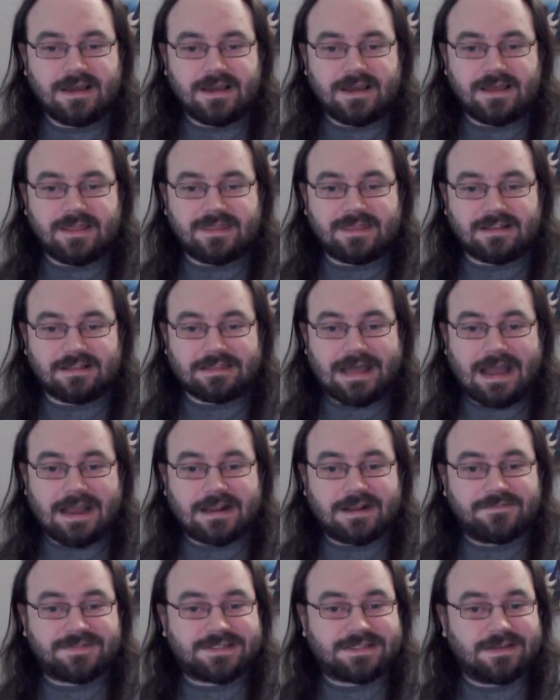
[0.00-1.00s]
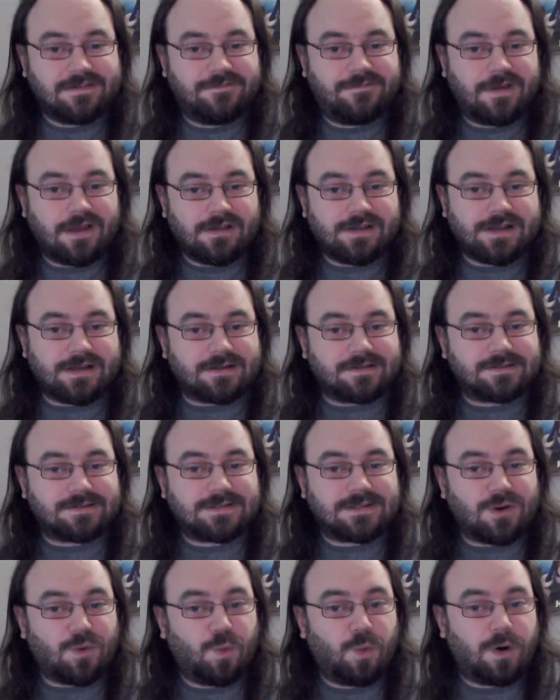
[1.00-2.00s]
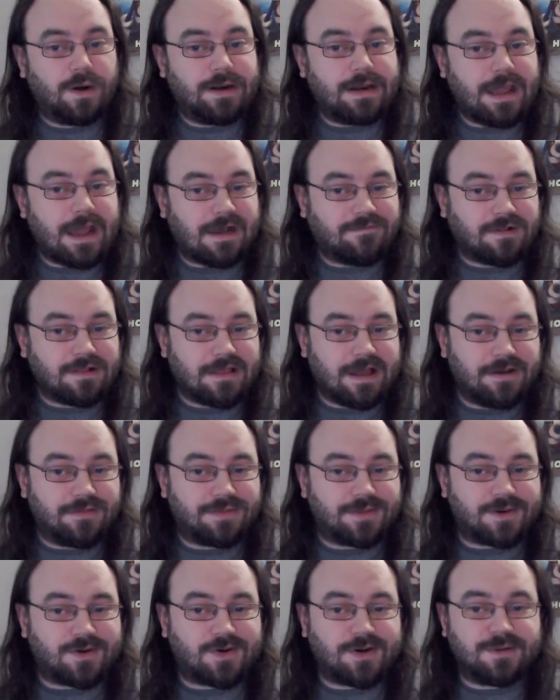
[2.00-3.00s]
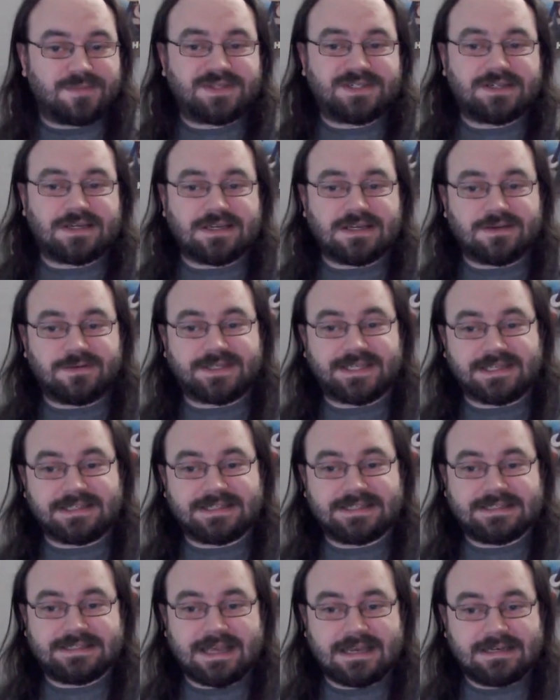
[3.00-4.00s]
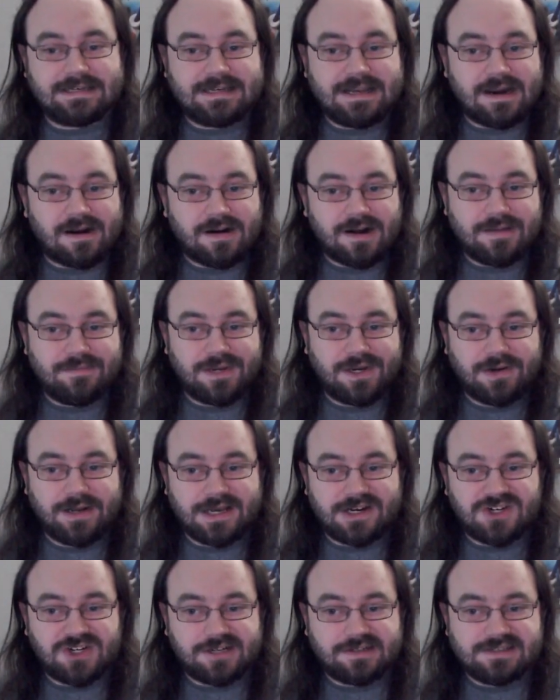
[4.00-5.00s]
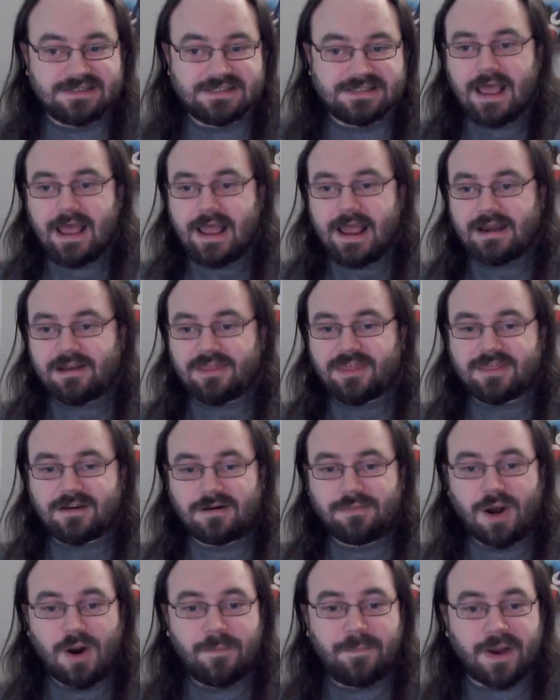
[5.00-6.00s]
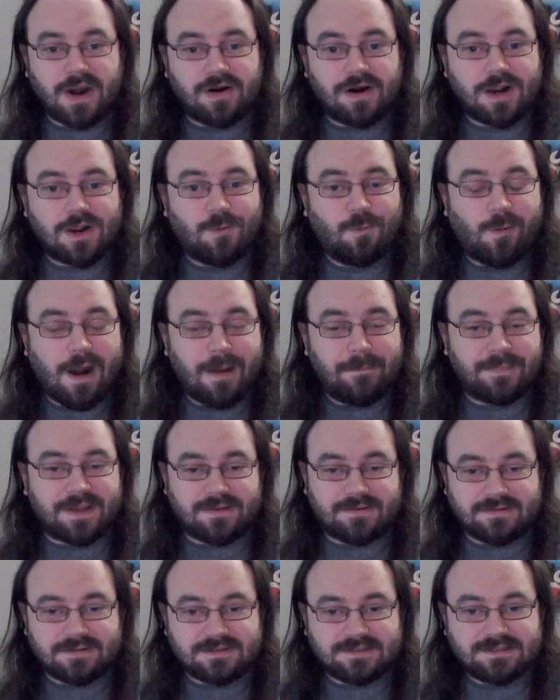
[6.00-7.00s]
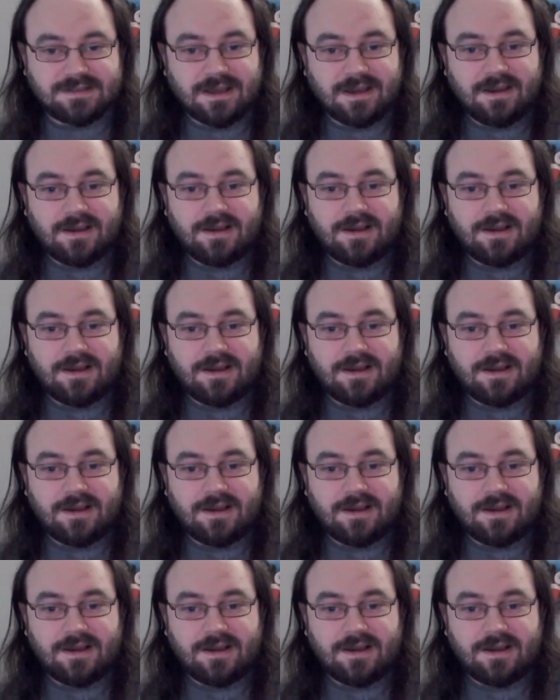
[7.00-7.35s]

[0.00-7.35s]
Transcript: The lack of civilians would have allowed the troops to use incendiary munitions and thermobaric weapons.